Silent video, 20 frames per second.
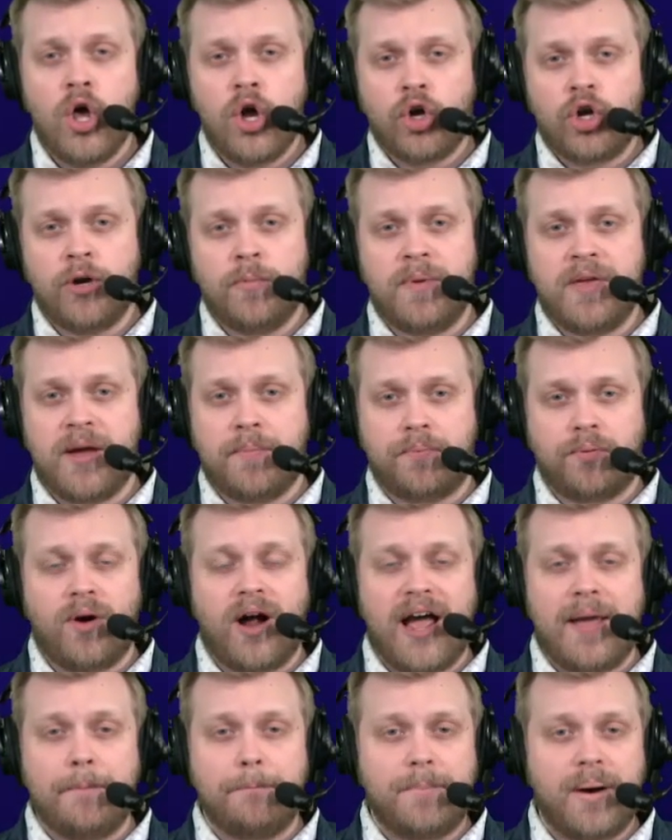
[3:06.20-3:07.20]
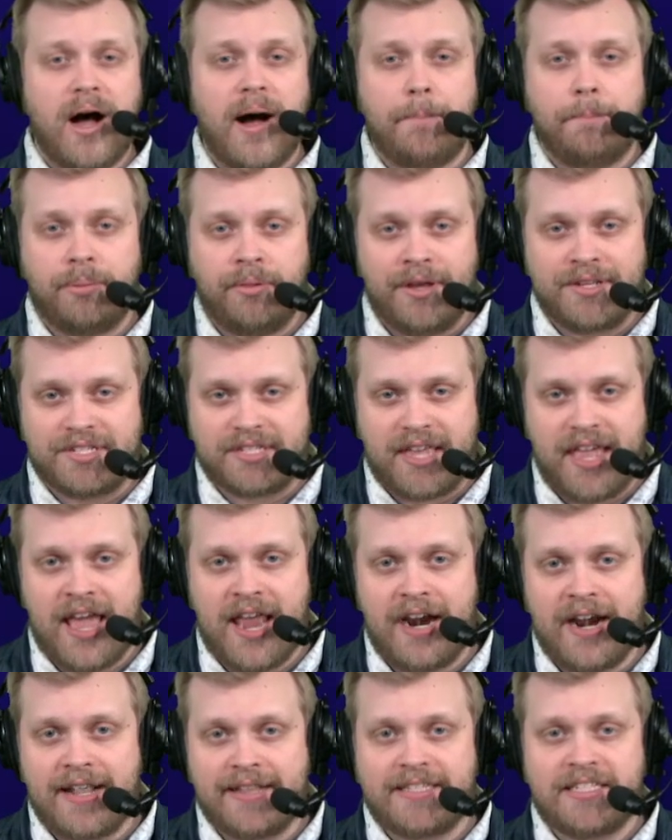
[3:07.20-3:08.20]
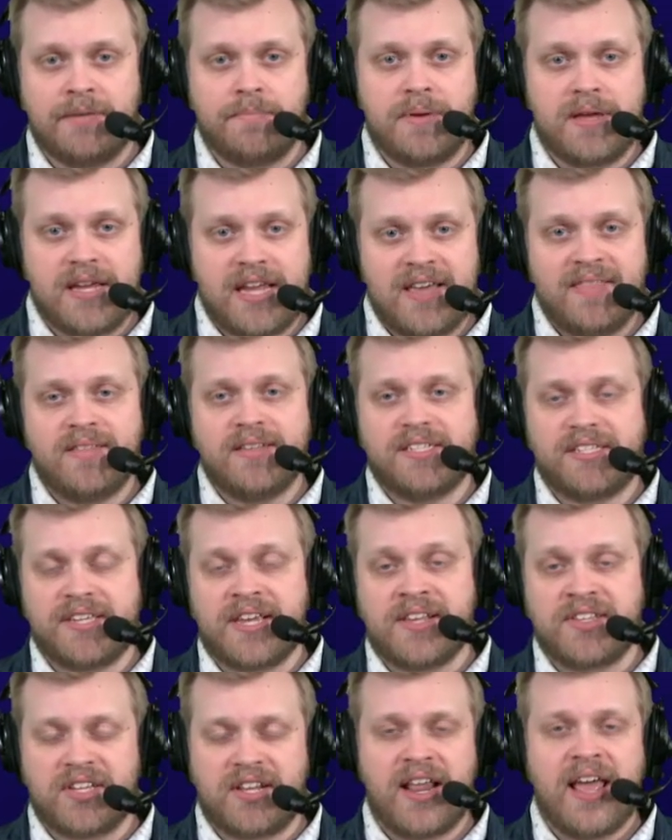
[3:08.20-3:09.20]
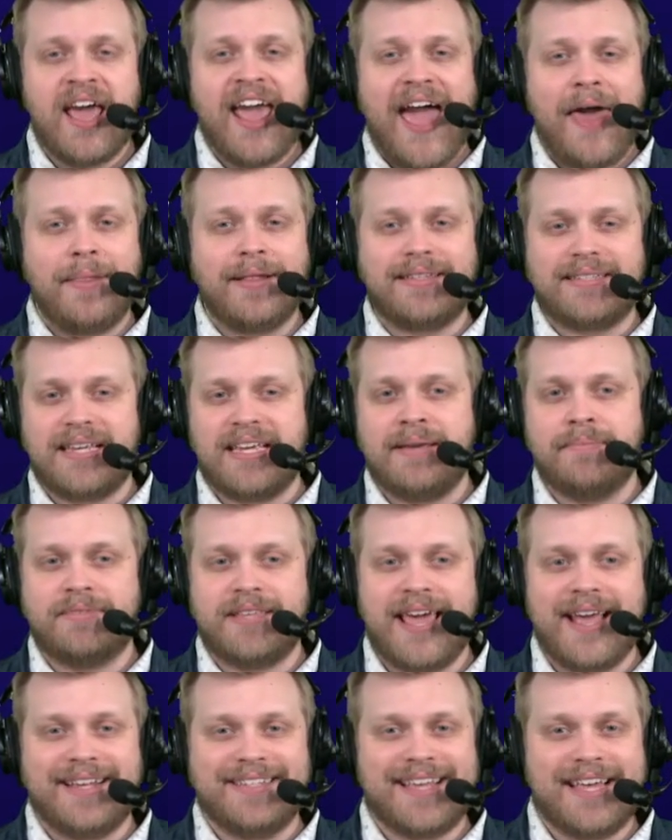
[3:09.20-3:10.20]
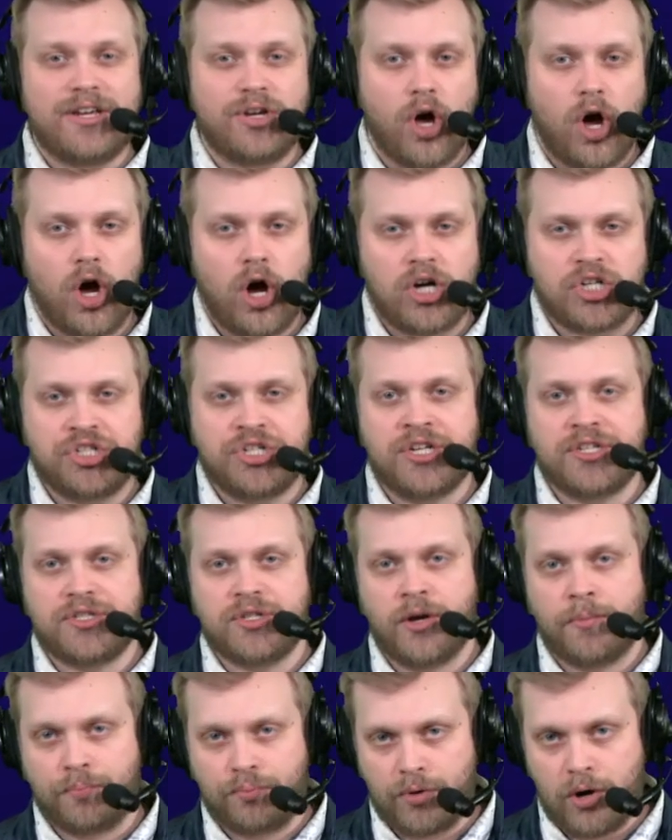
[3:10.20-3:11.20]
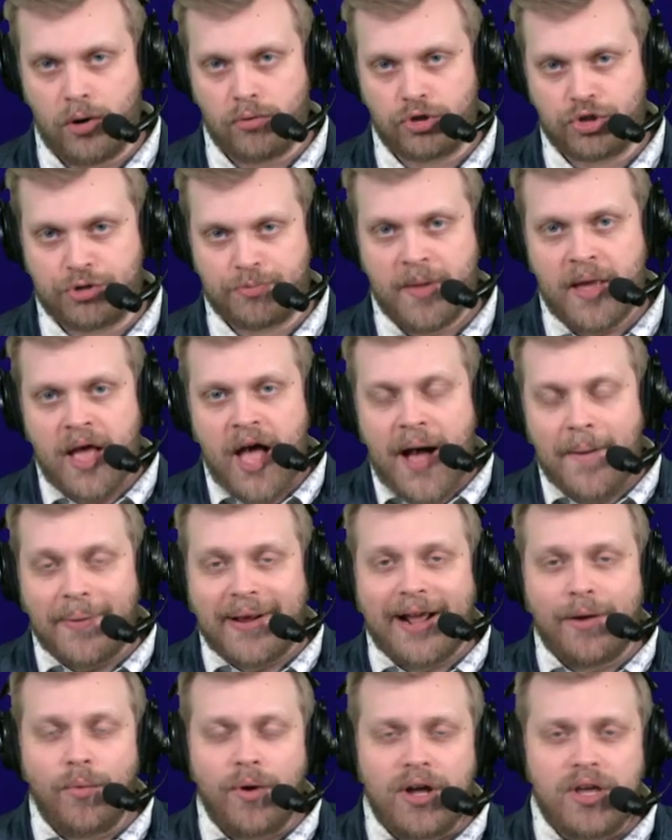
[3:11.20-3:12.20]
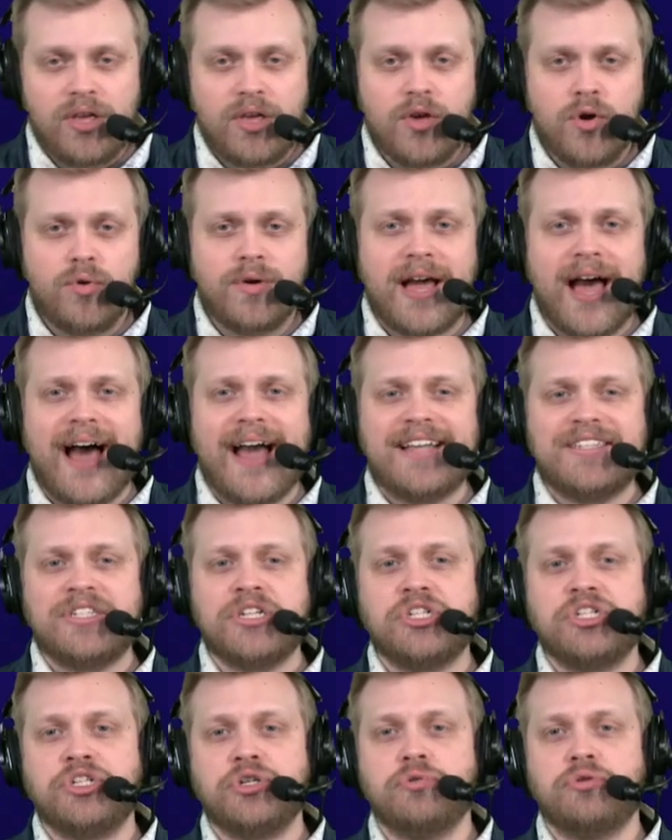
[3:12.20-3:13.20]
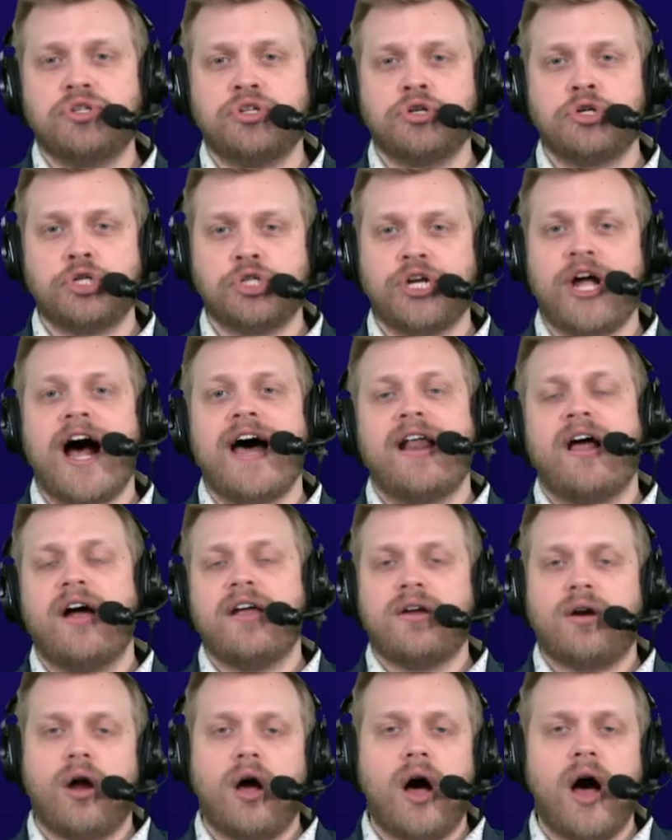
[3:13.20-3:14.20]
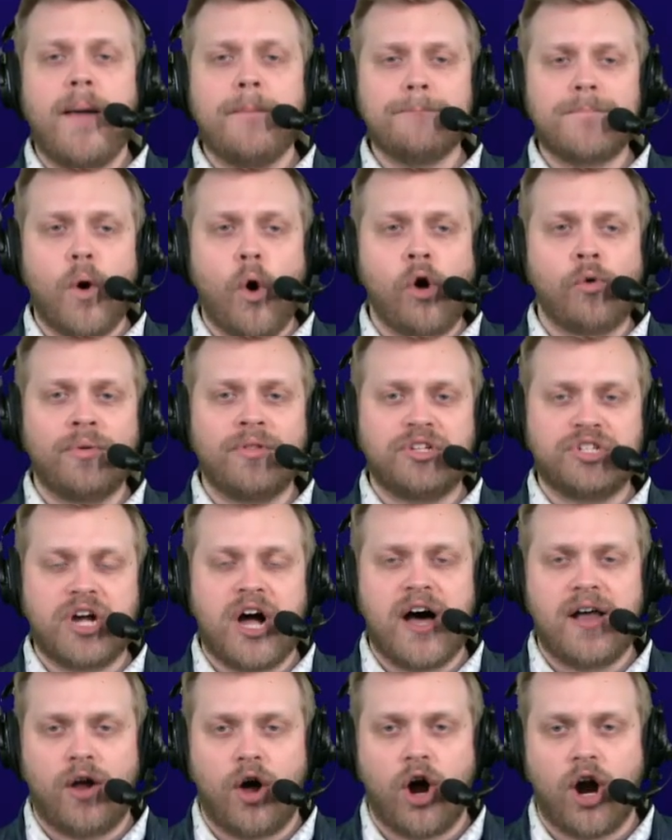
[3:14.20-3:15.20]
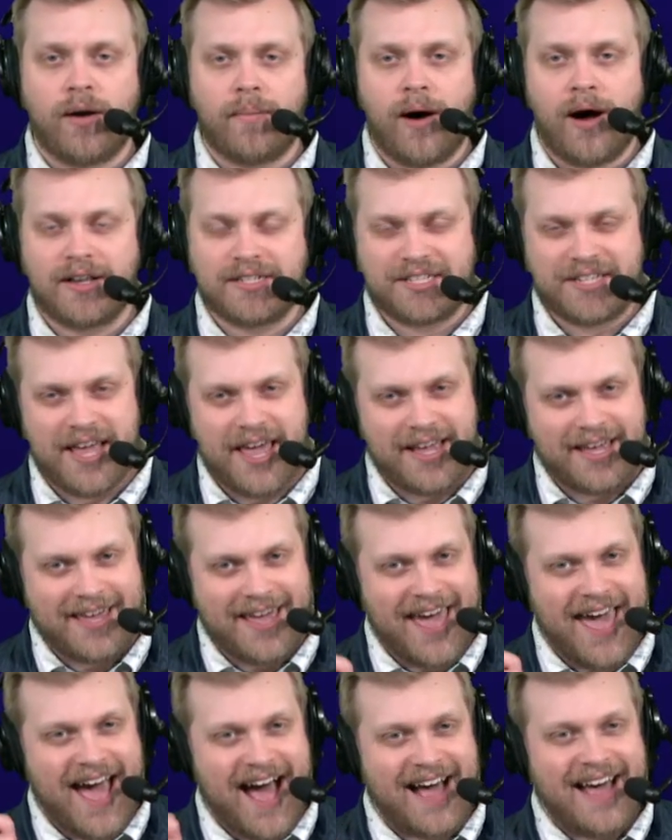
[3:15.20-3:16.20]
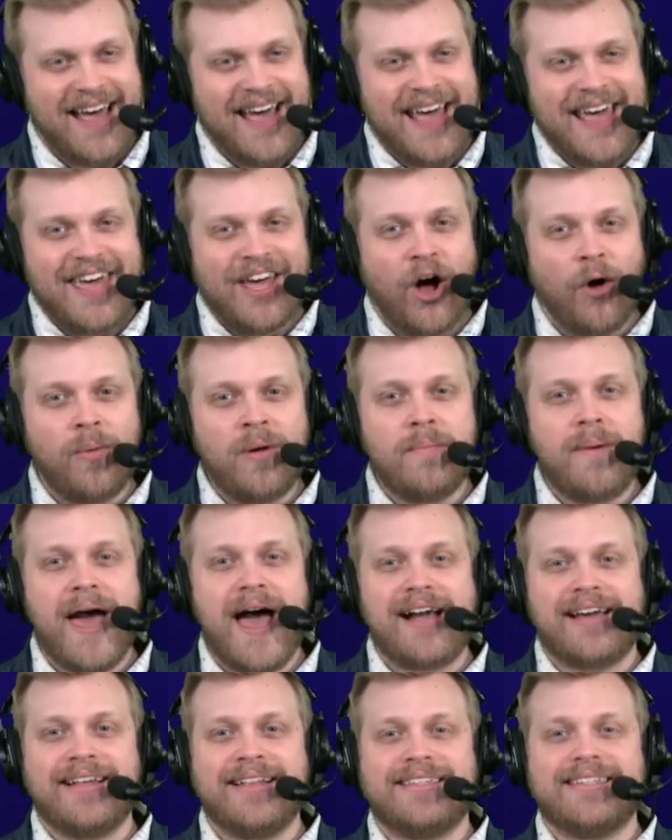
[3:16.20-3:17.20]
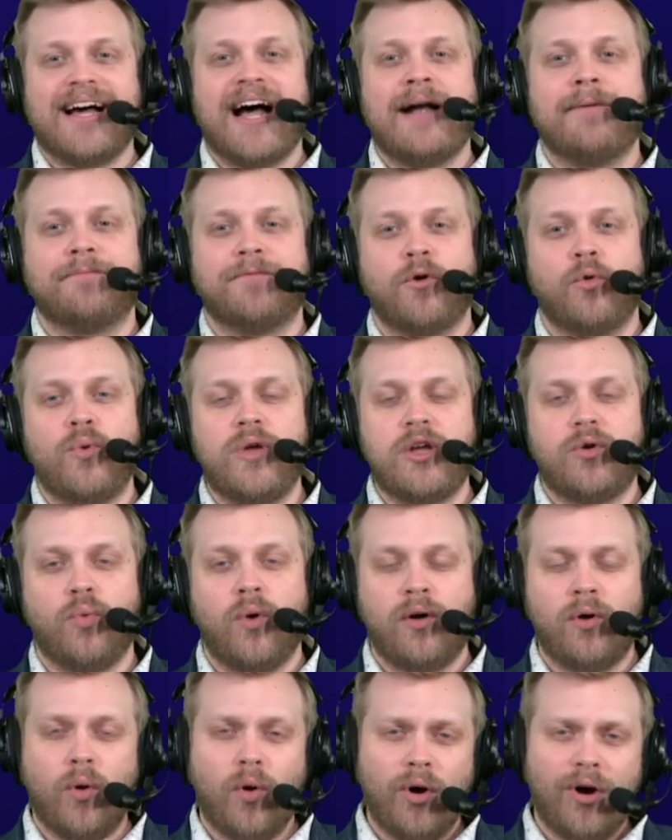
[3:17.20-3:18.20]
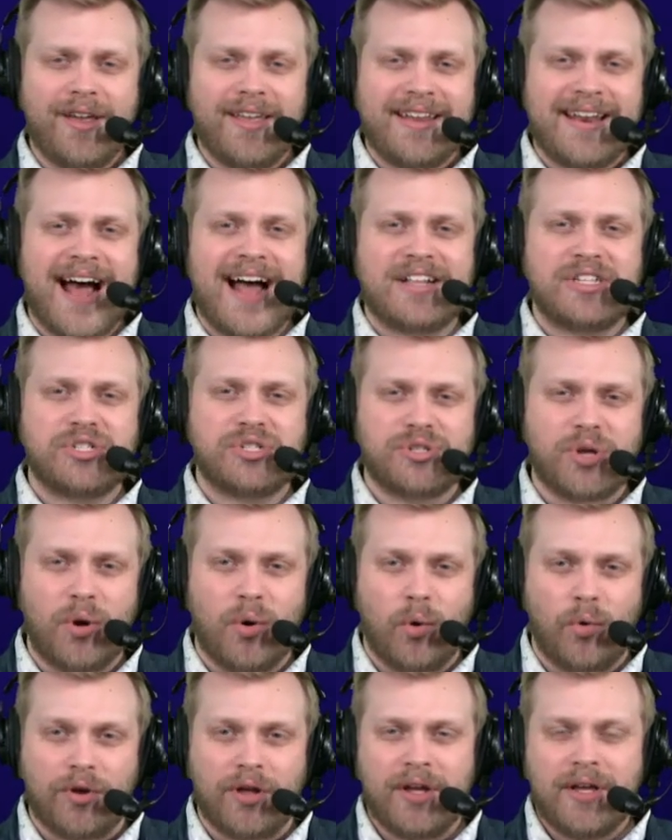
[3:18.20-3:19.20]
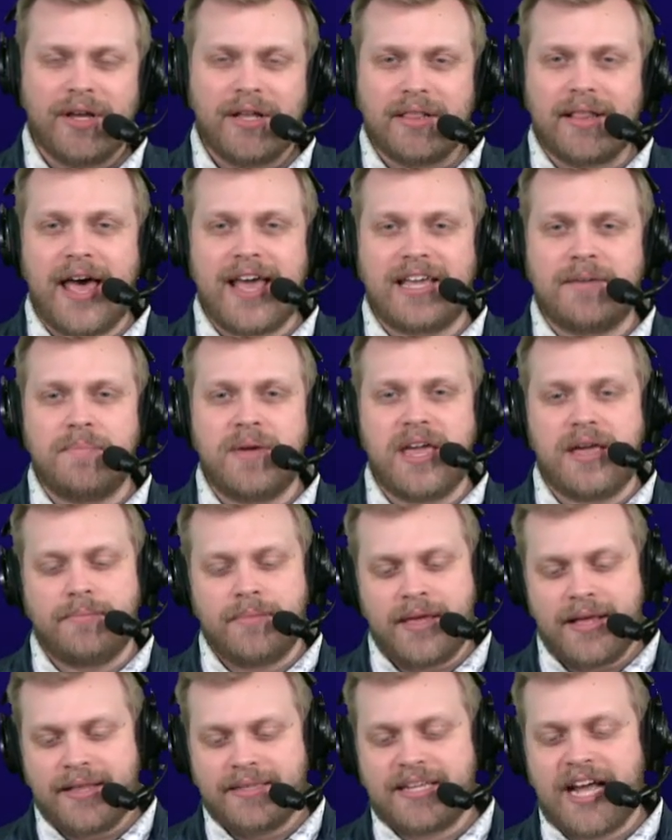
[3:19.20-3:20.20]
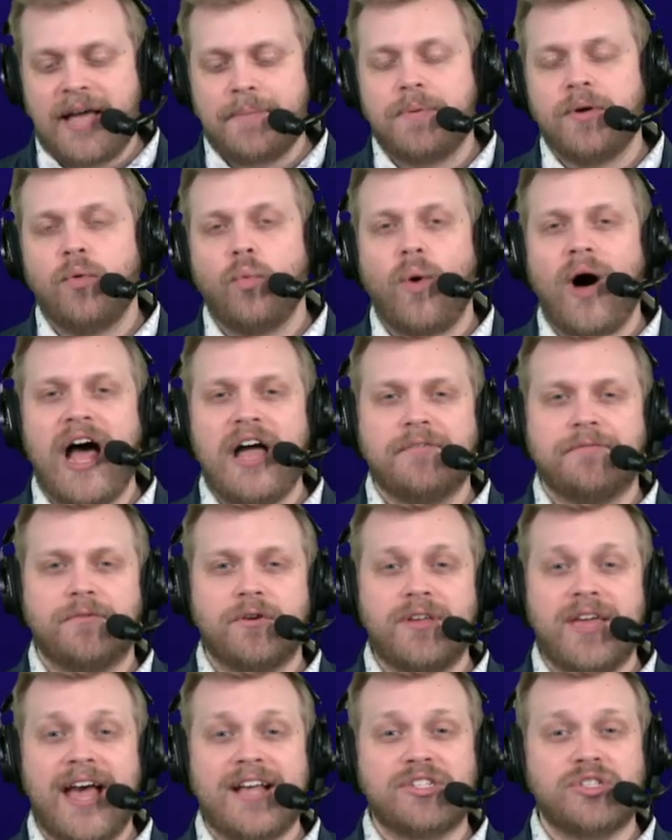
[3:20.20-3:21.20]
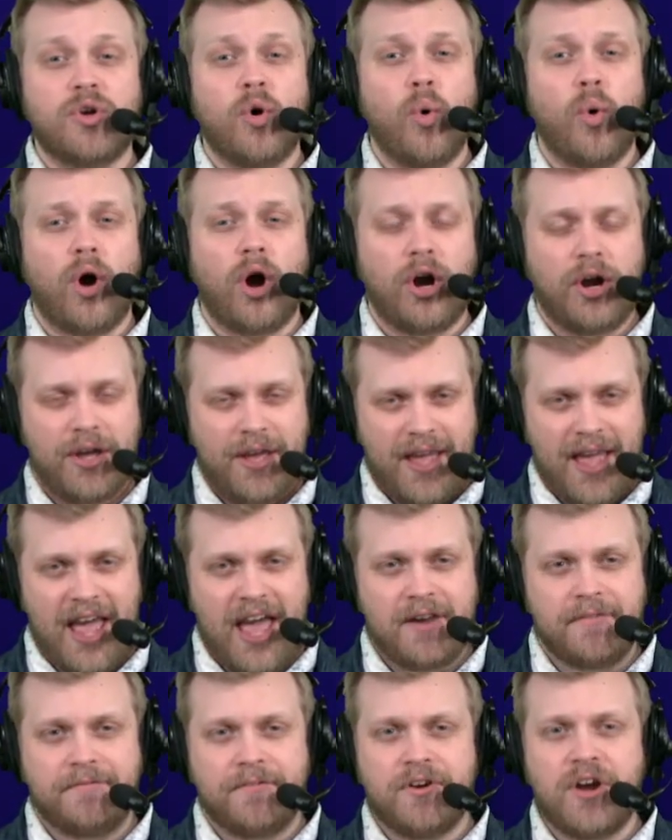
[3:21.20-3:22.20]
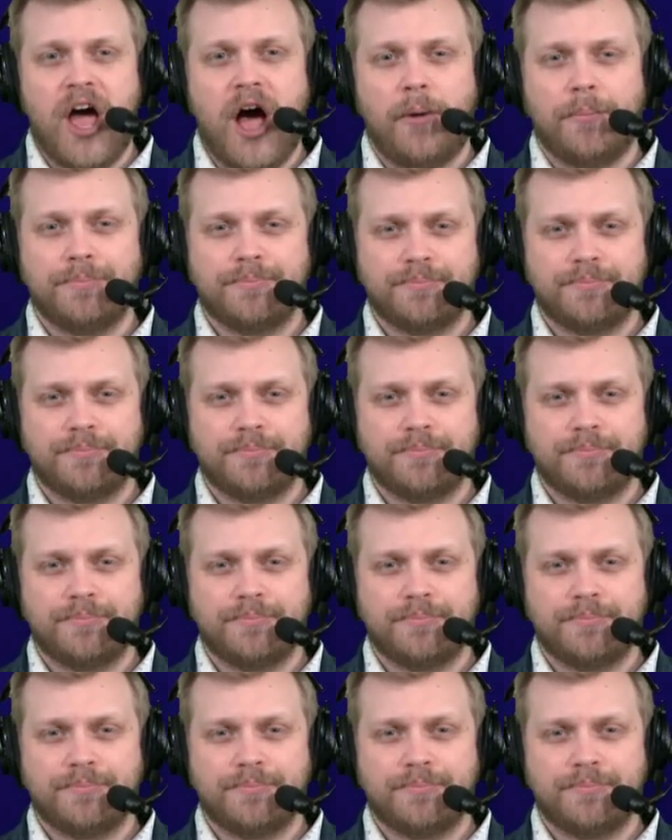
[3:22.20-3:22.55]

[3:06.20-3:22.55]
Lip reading: could be a prime pupless candidate to begin the season, and the team takes a cautious approach. But I want you guys to shoot your shot. Are you on board with John Harbaugh saying, yeah, he'll be back in time for week one, or are you not sold like me? Type in Y for yes or N for no.